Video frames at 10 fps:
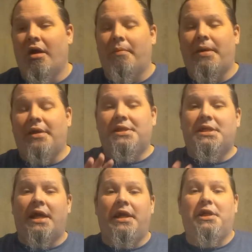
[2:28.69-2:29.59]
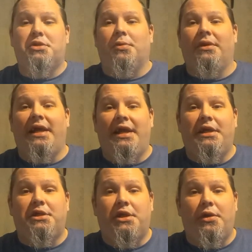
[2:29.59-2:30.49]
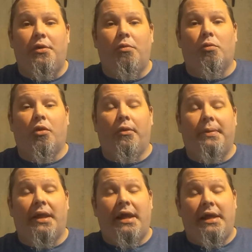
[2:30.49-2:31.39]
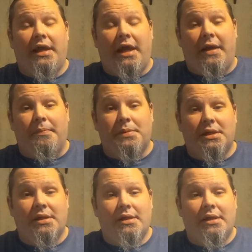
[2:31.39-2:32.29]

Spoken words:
about settings related to role-playing games.